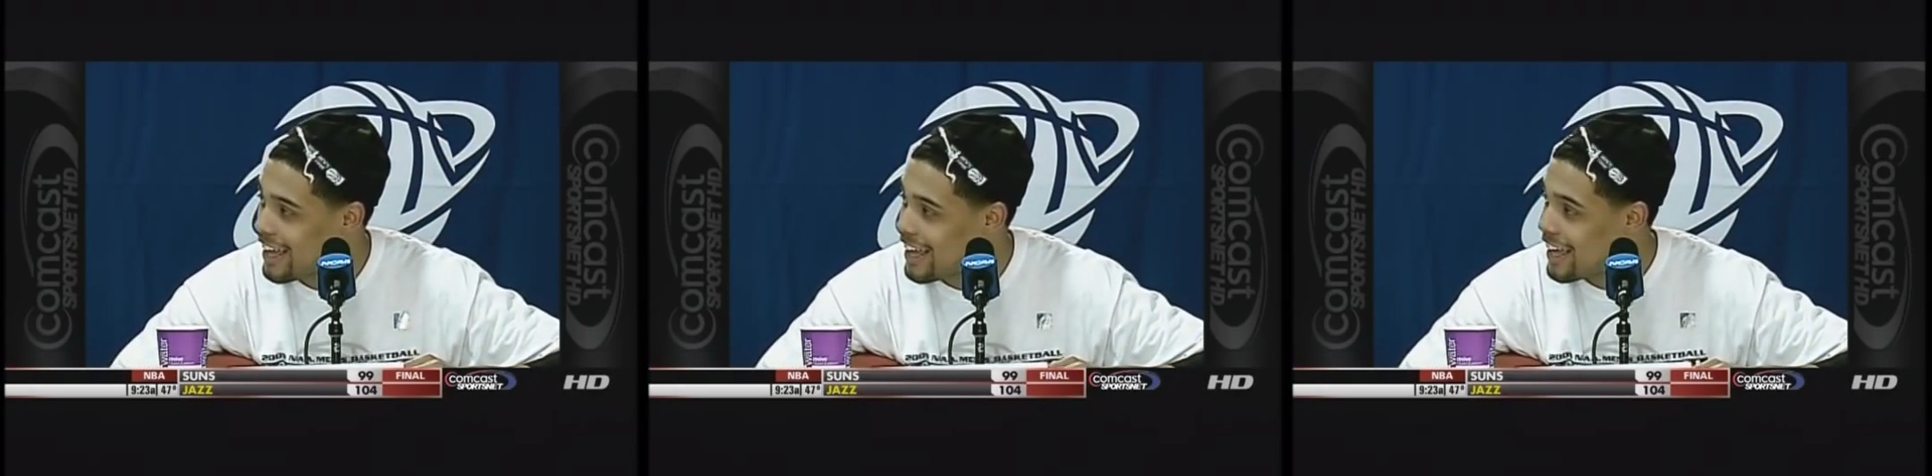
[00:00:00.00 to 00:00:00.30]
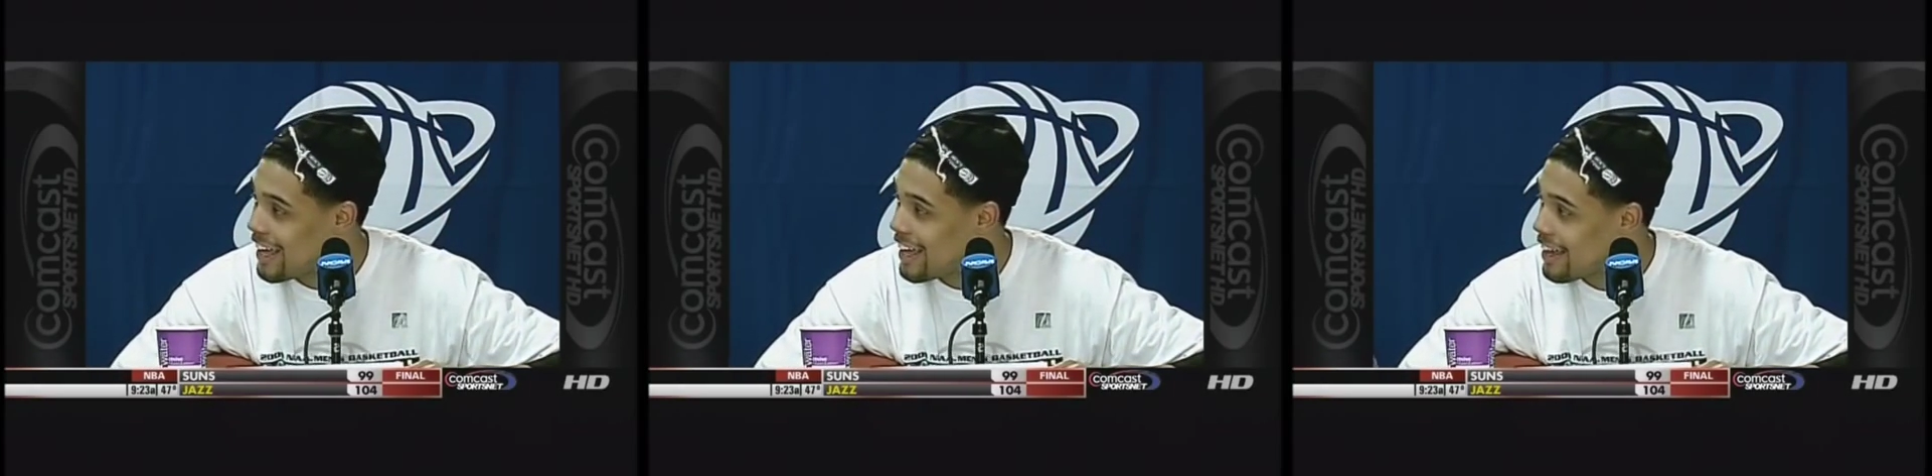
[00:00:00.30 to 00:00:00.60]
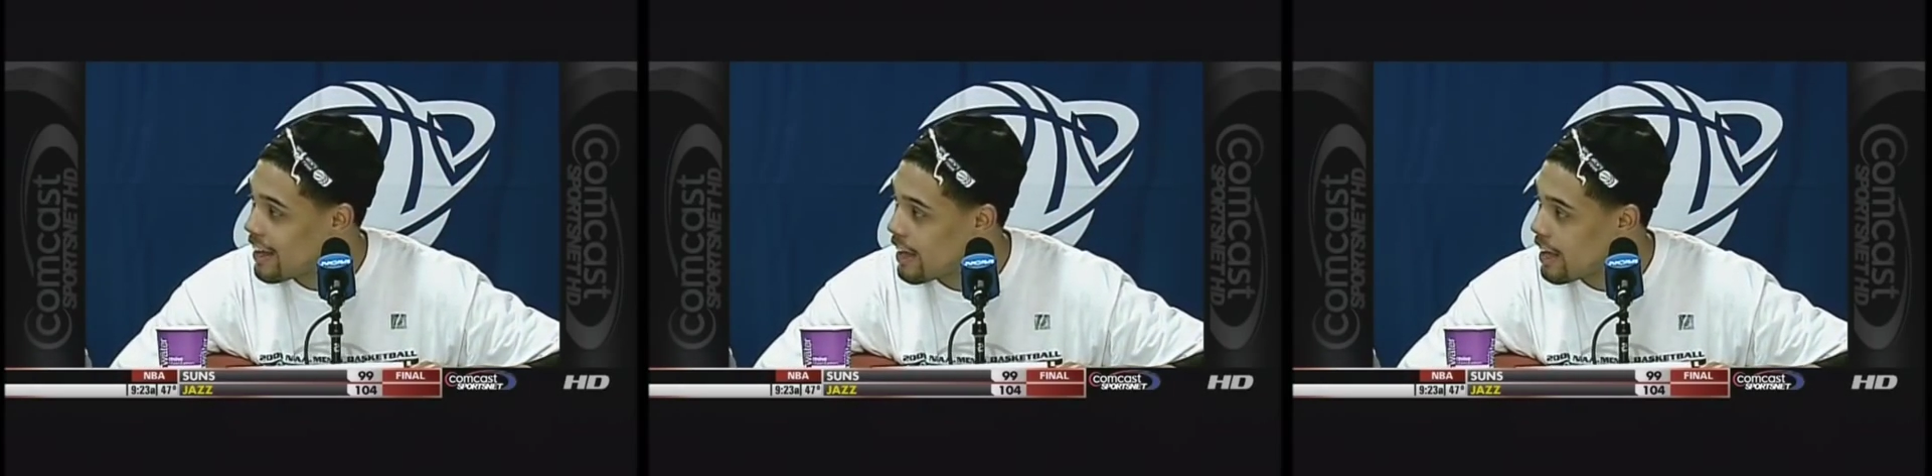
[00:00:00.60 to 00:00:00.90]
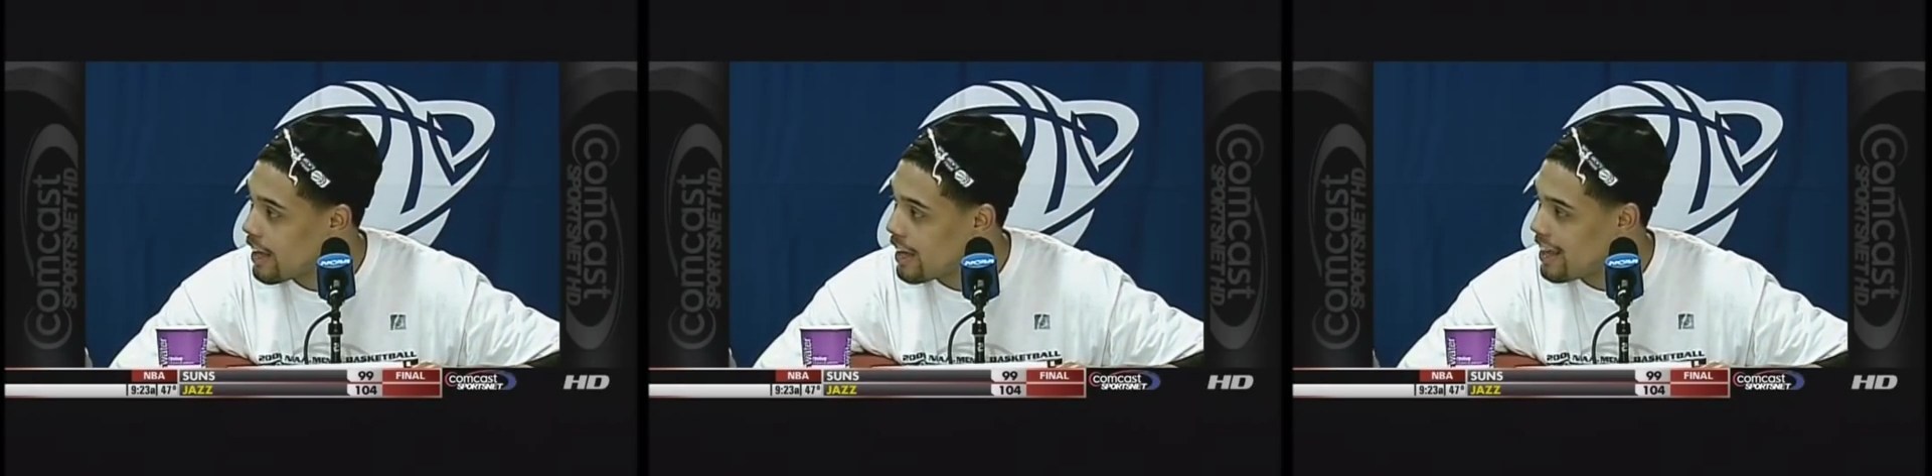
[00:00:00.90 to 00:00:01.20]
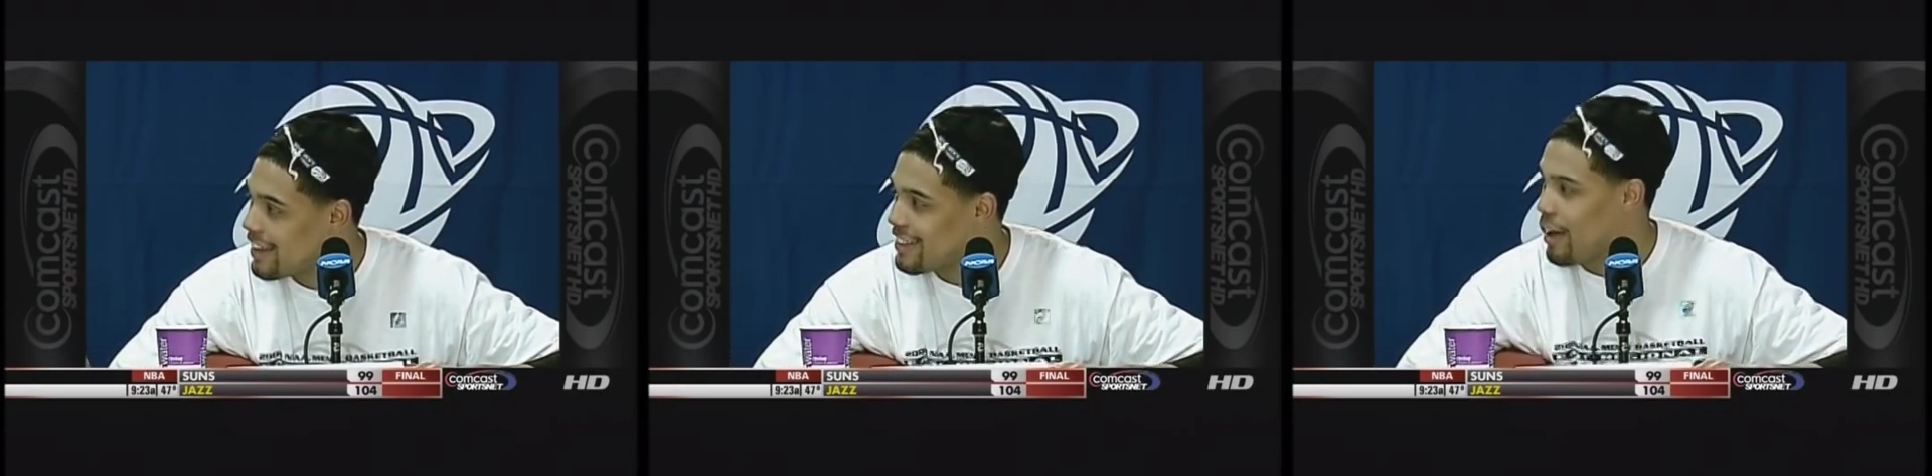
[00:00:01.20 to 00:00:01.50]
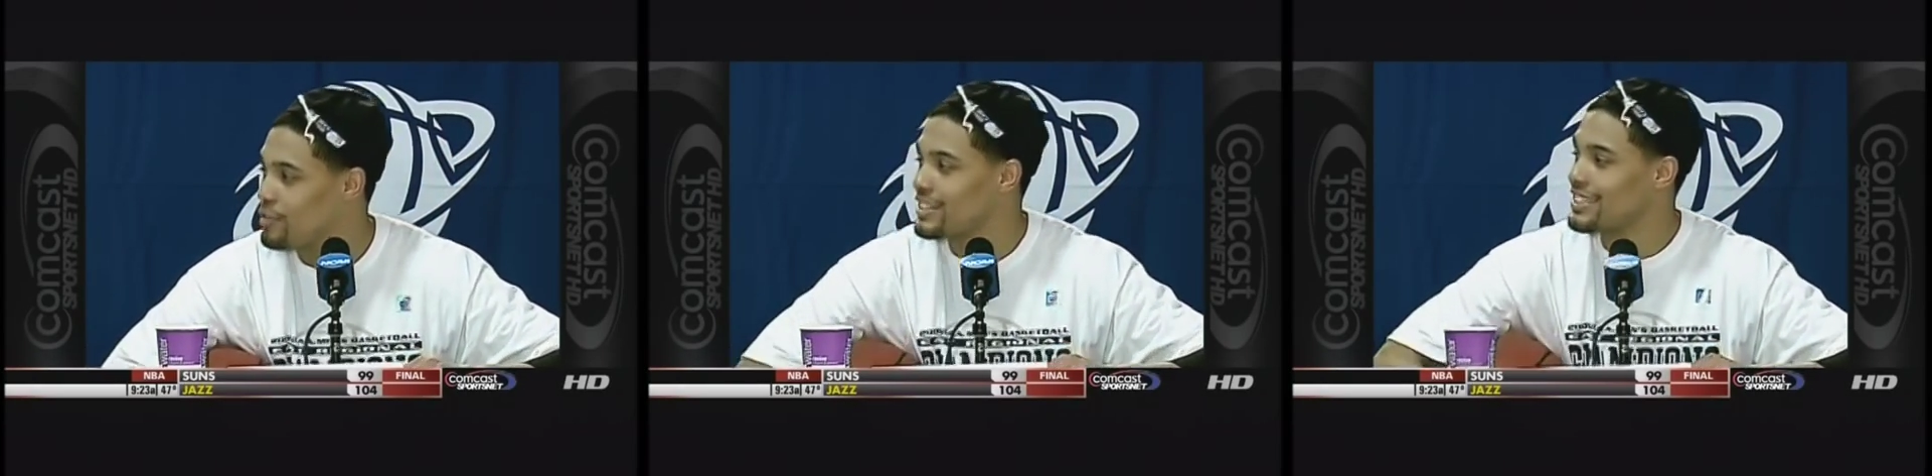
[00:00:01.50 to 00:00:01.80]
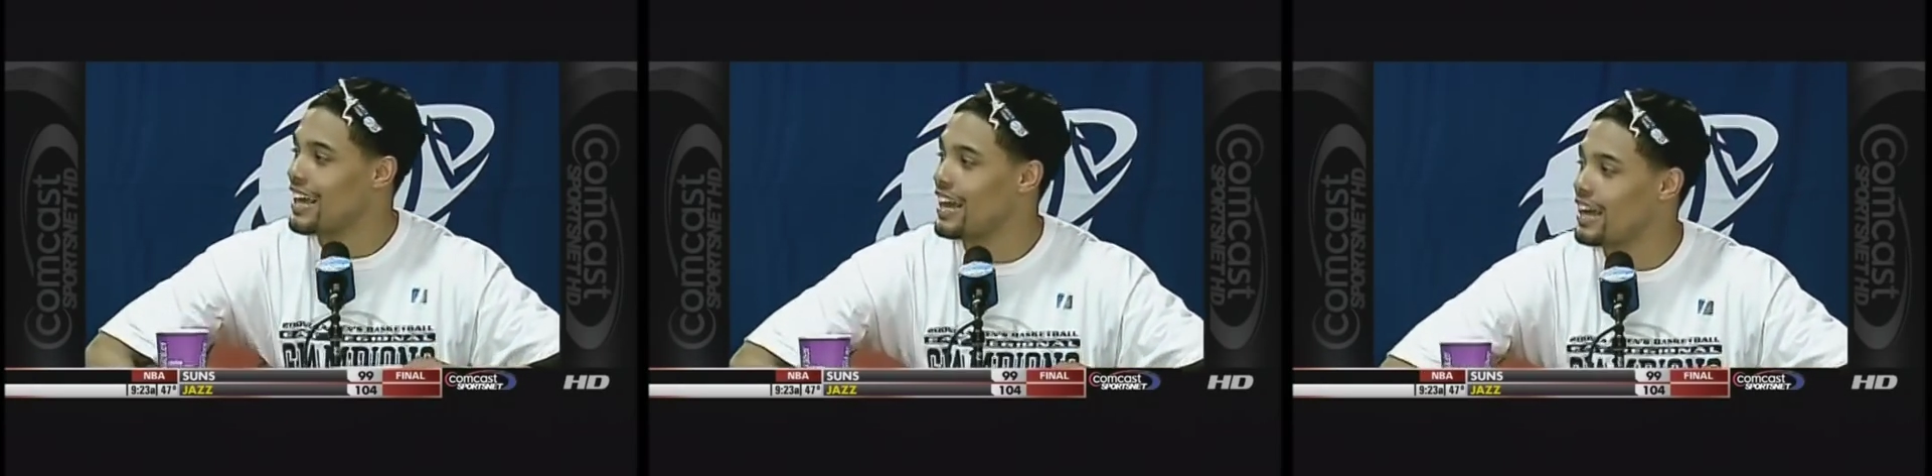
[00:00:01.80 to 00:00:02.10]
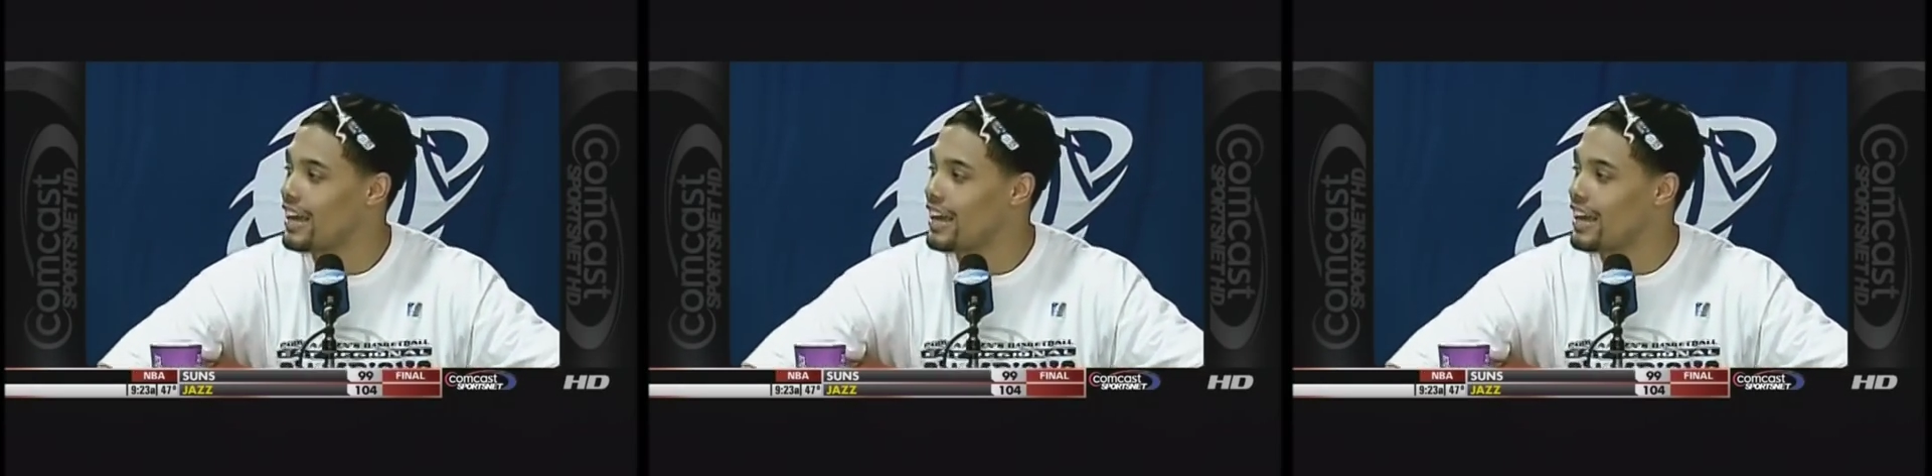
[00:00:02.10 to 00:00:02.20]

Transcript: That's, I'm just saying.